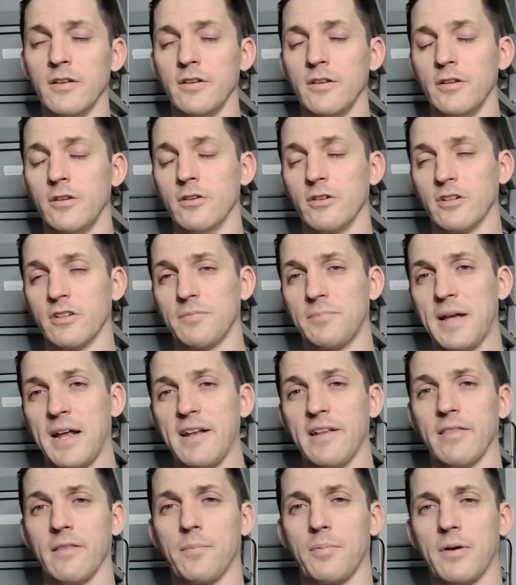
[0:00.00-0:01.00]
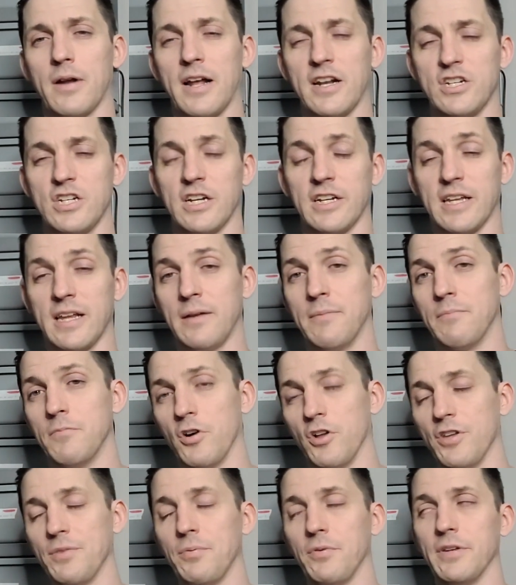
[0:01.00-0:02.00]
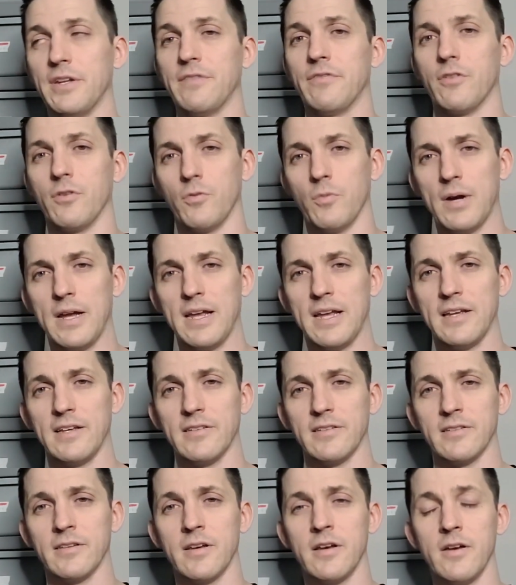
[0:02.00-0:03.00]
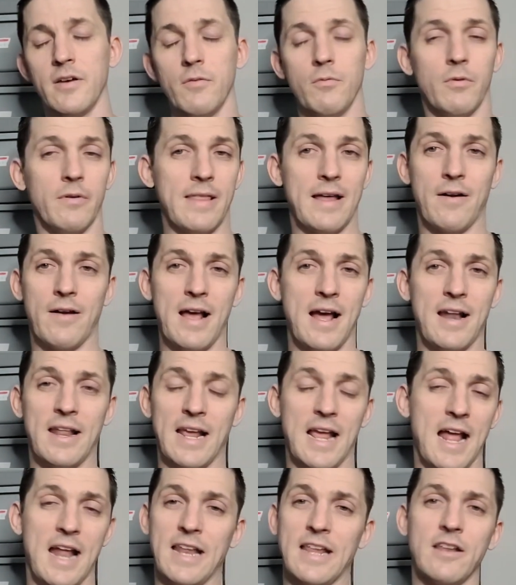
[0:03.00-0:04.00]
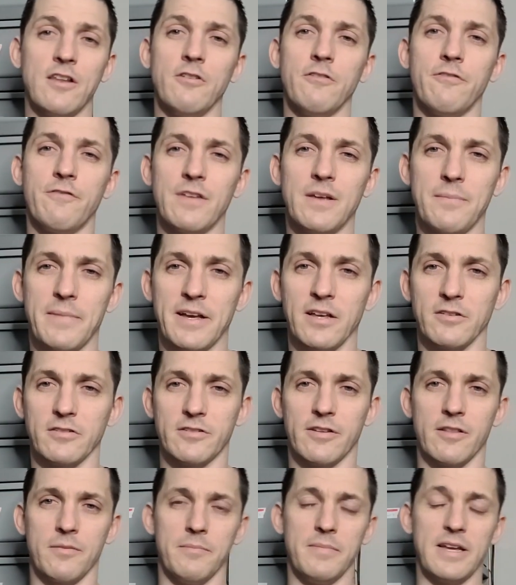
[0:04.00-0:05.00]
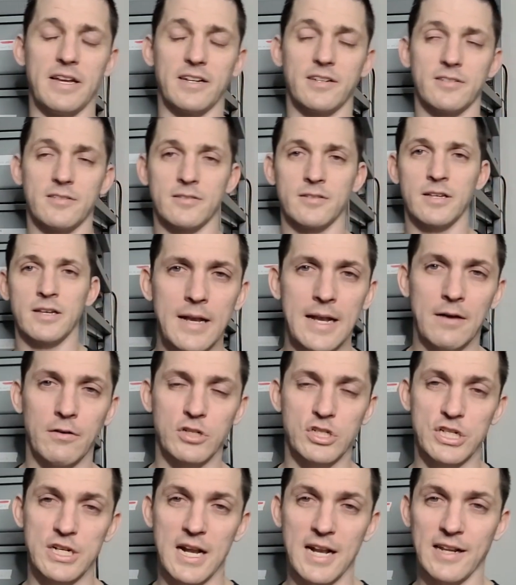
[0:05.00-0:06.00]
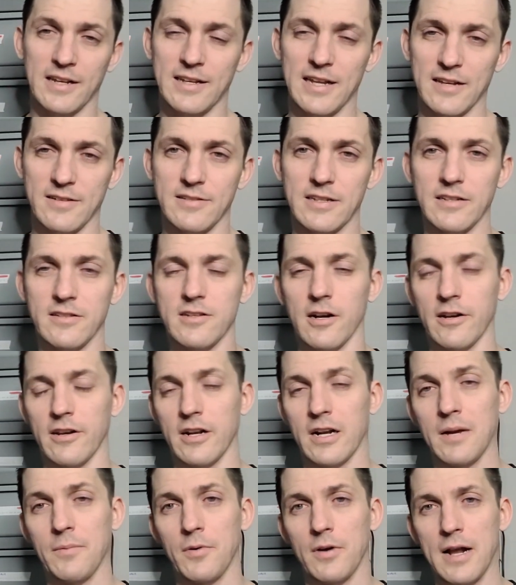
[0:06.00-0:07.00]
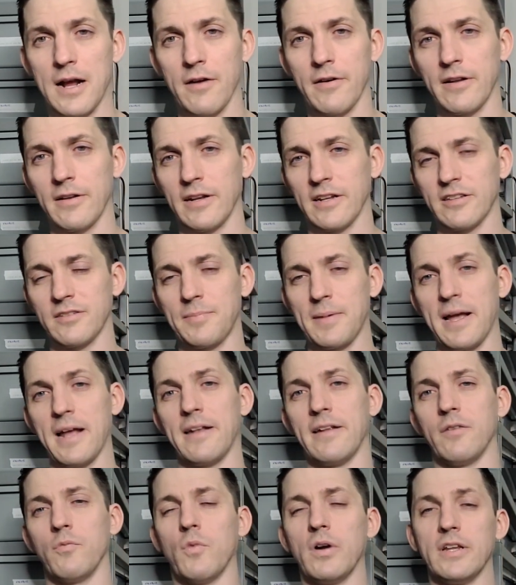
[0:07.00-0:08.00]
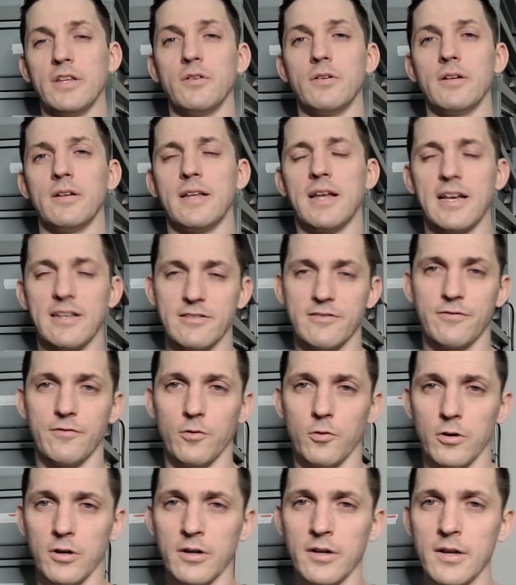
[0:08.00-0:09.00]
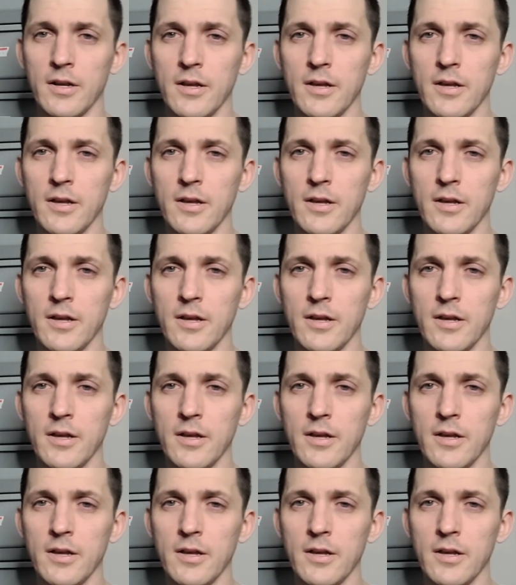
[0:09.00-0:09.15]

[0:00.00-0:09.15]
You're expanding the project in multiple different ways without adding any new females to the mix. Now, with genetic testing starting to come around and expand in what you can test for,